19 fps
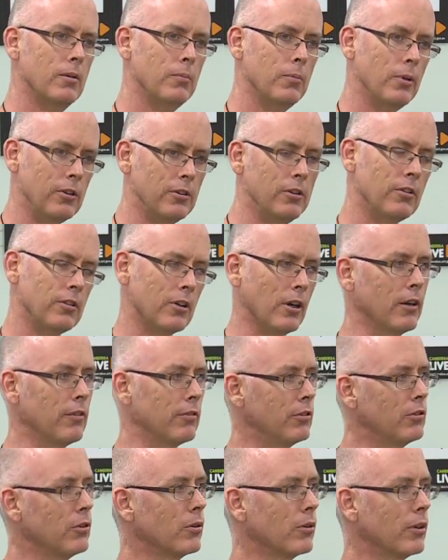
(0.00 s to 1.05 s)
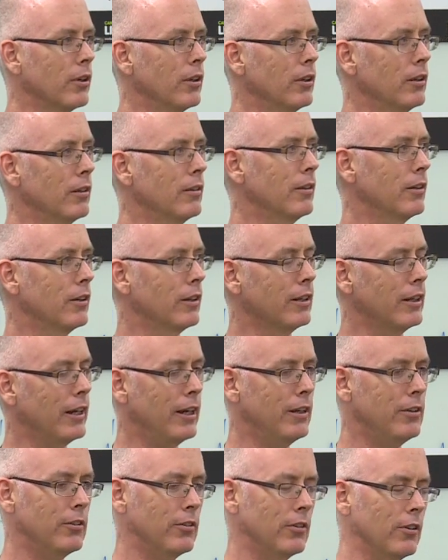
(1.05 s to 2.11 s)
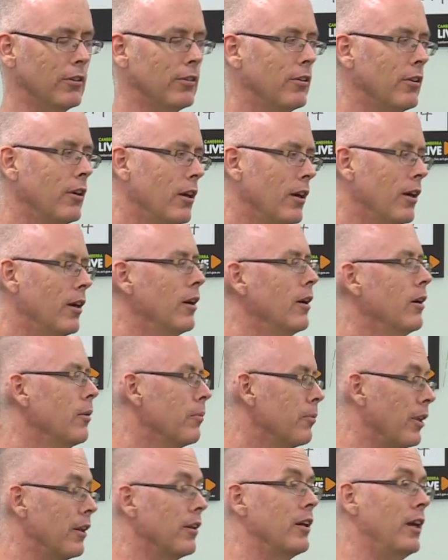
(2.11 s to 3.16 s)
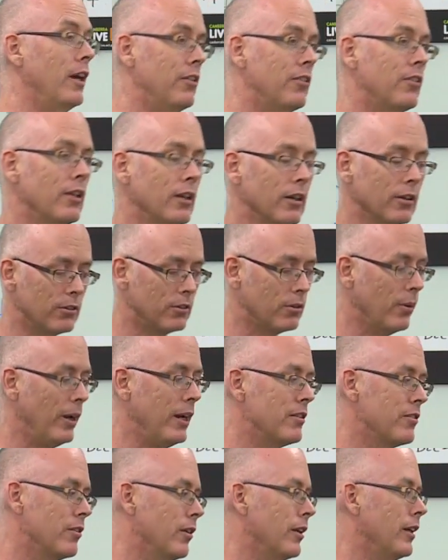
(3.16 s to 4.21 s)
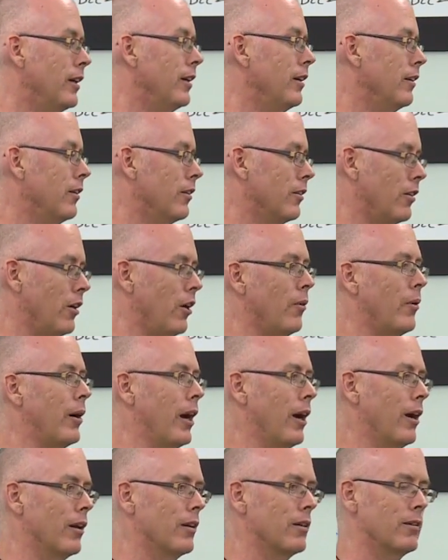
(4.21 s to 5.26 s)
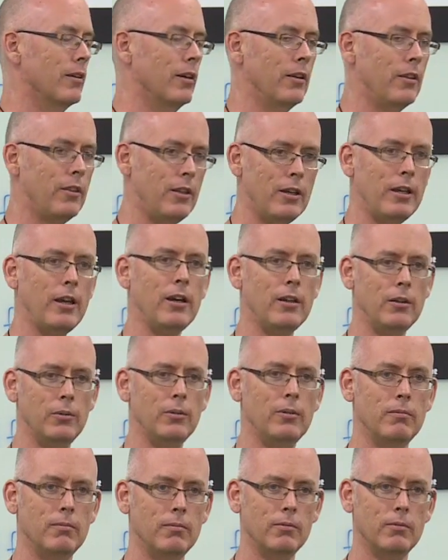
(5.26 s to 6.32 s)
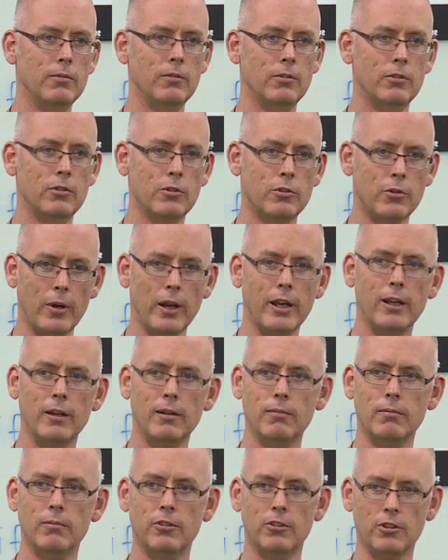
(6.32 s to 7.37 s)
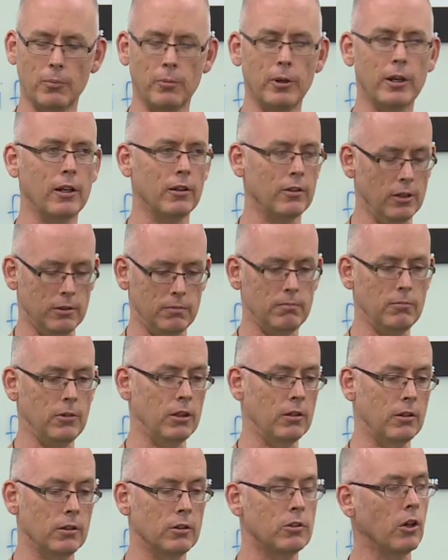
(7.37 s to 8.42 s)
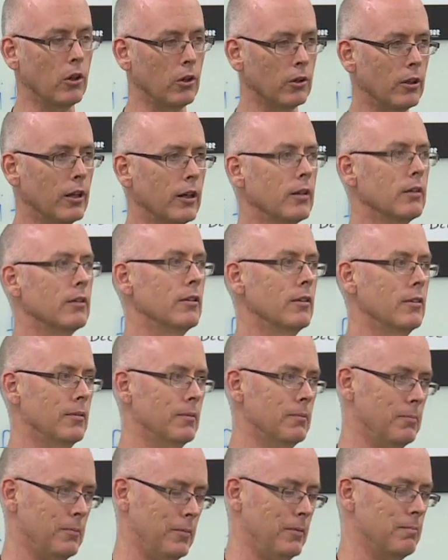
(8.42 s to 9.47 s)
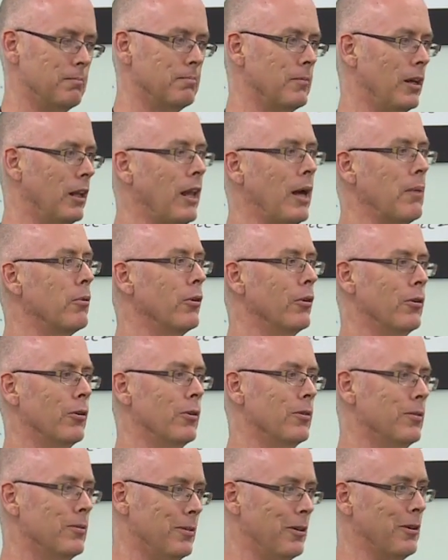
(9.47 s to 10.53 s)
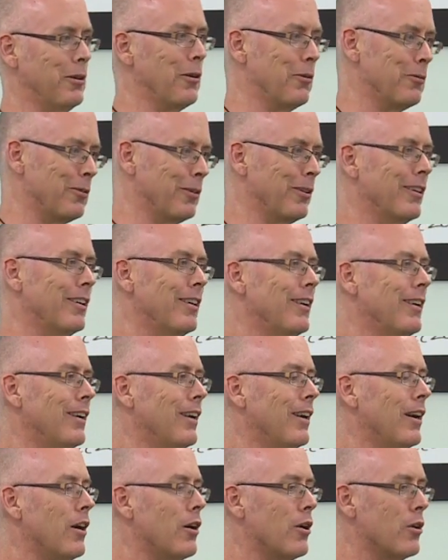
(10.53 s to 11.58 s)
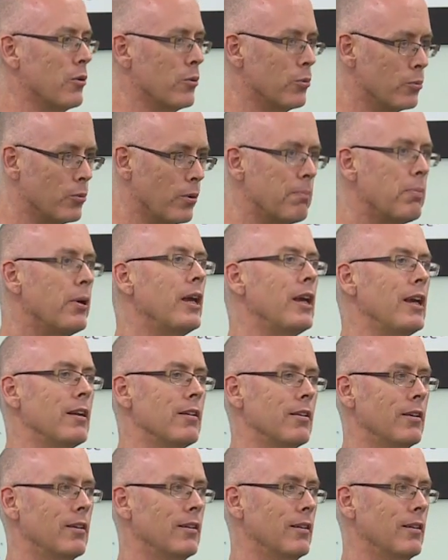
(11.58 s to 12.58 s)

But it's this kind of story that engages us. But then the next thing is to actually go out and think how you would train someone else, a toddler, a Labrador, a dolphin, repeat.